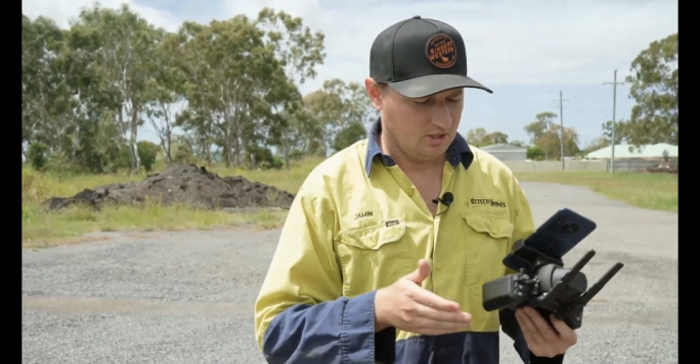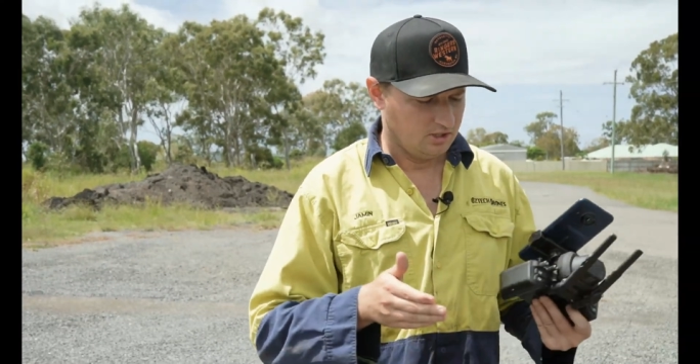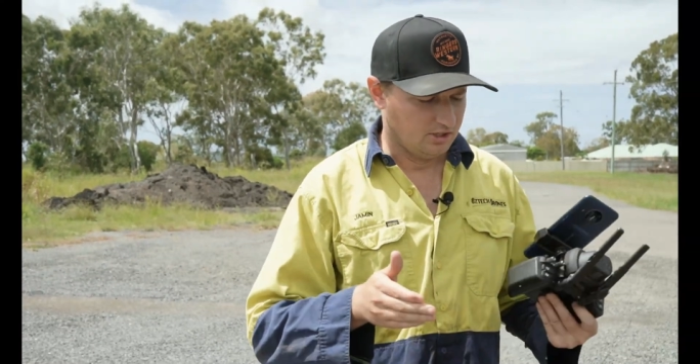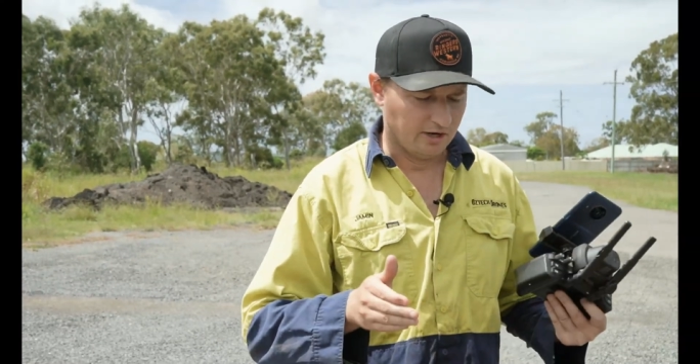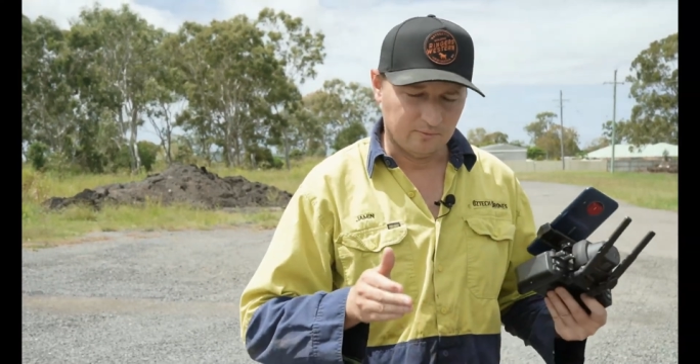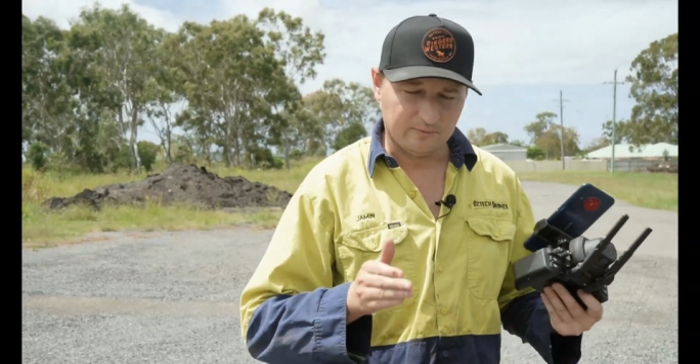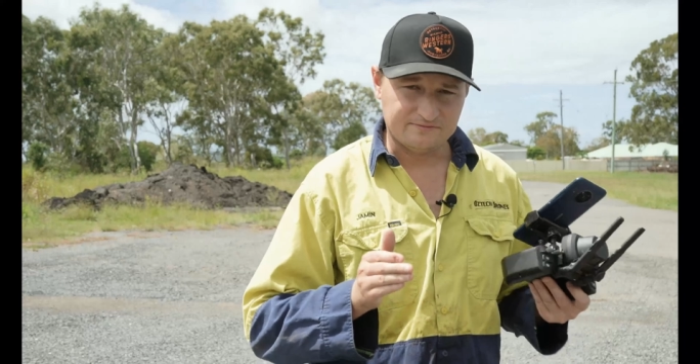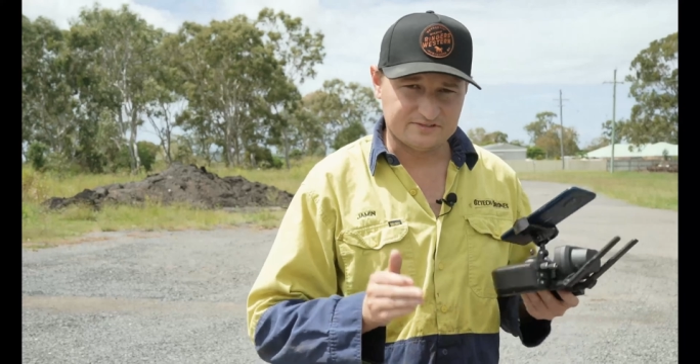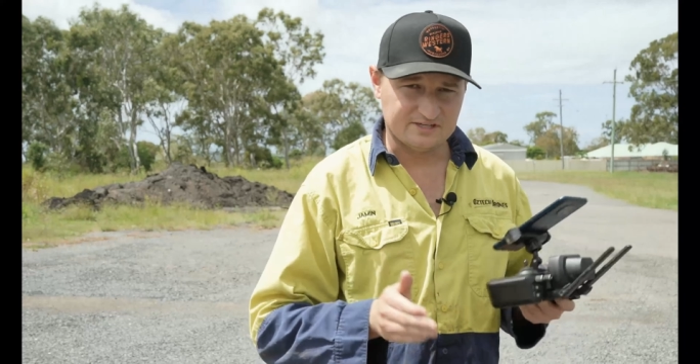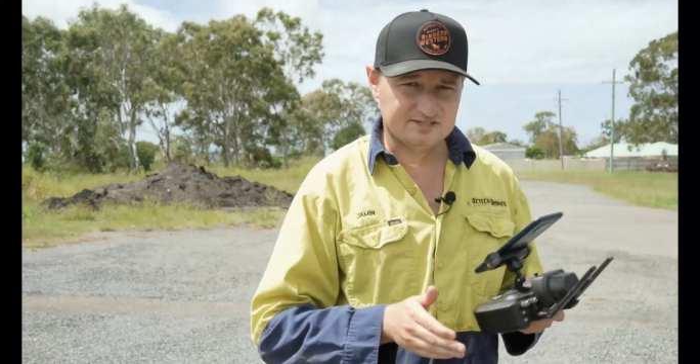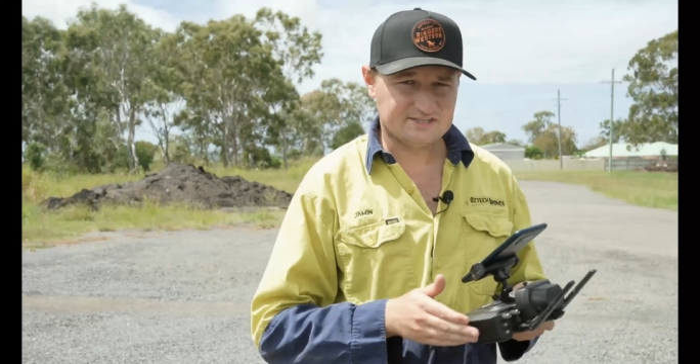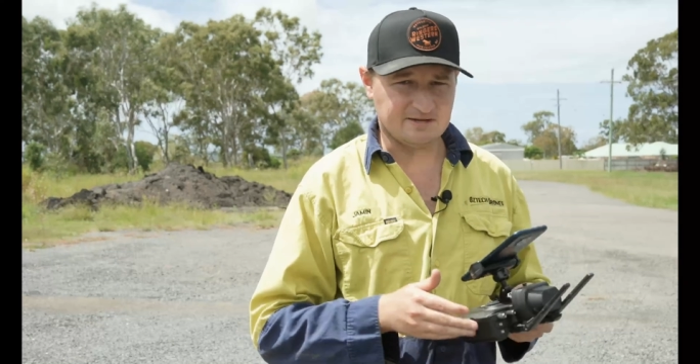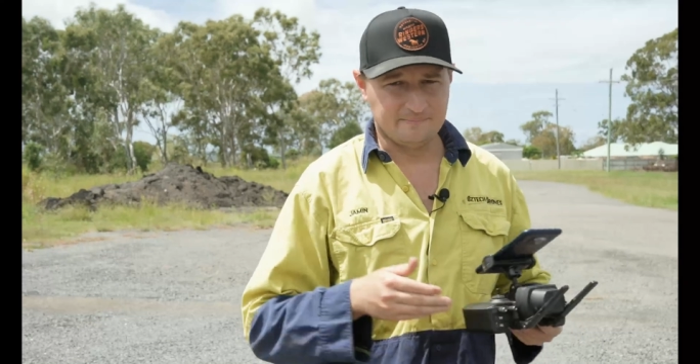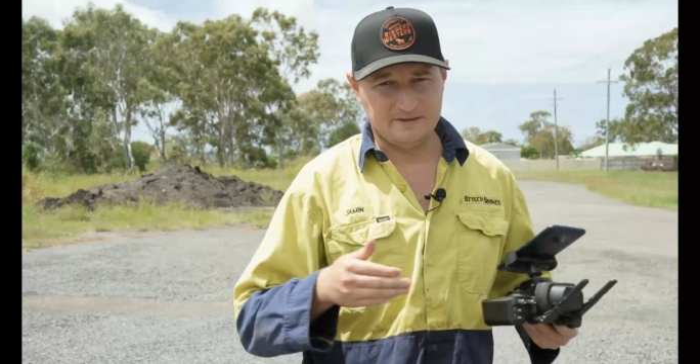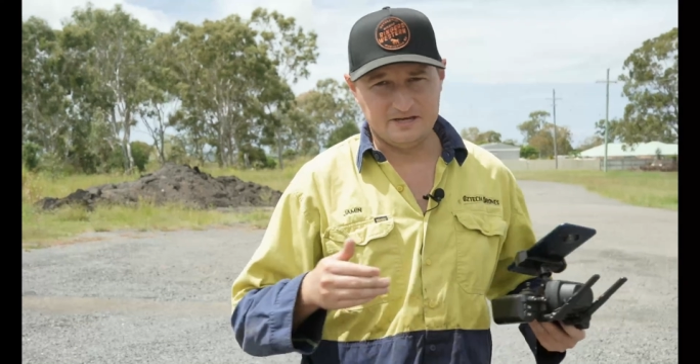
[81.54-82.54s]
You know, we've seen
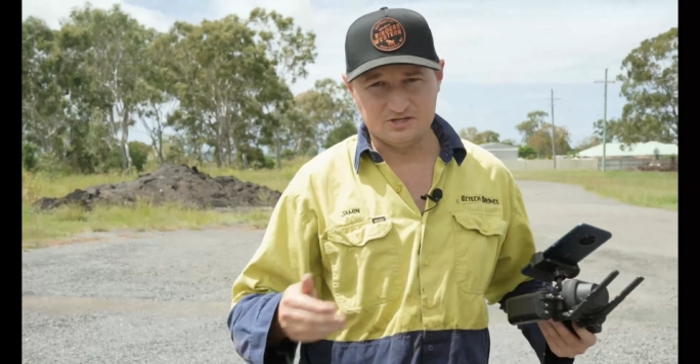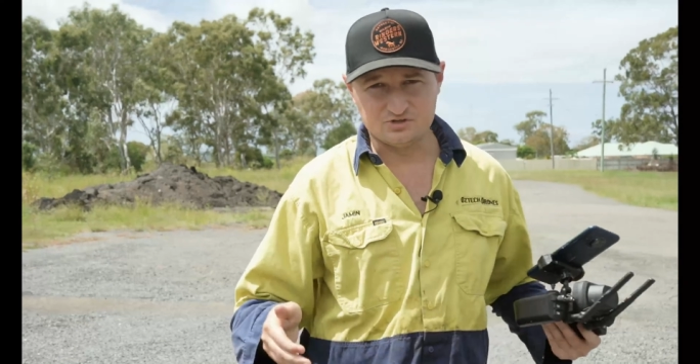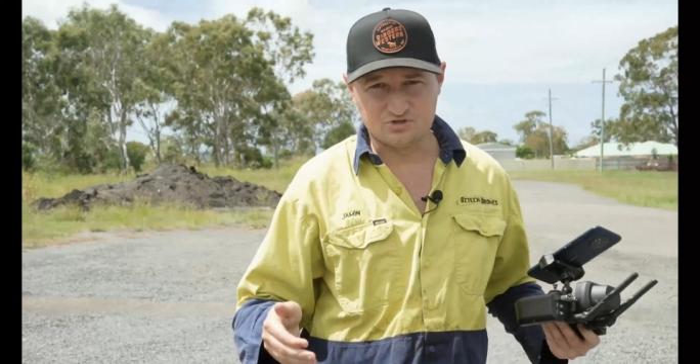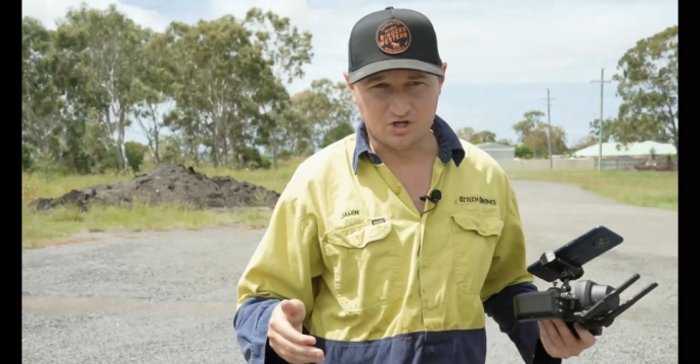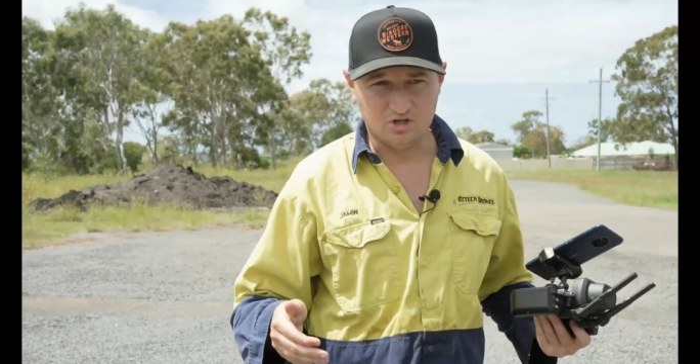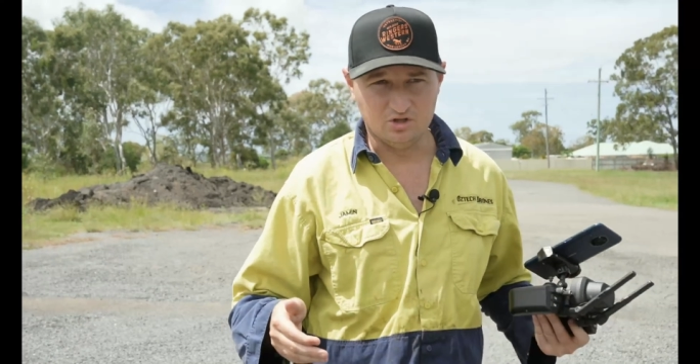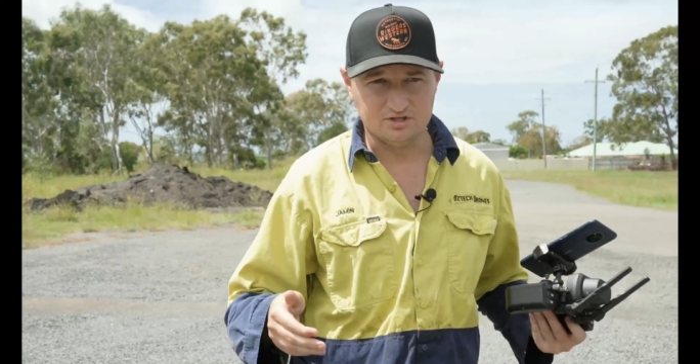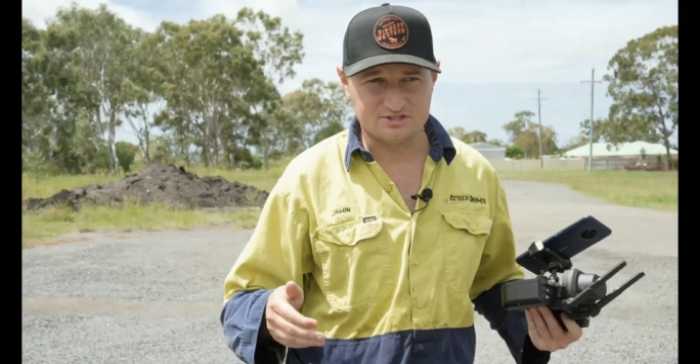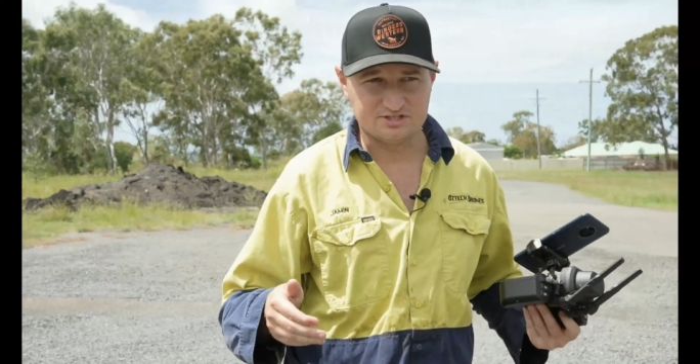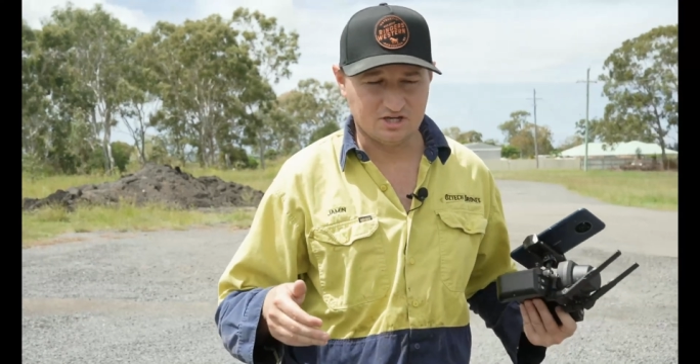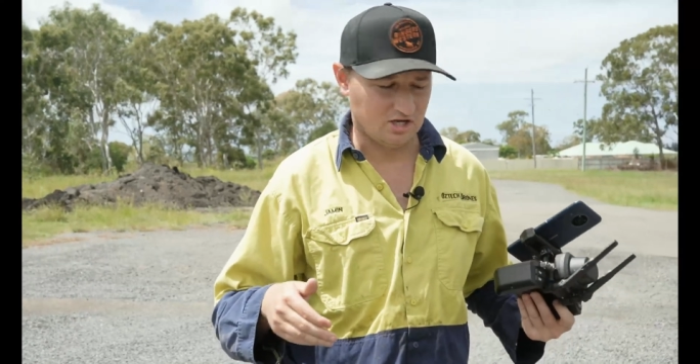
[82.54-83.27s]
some big controllers.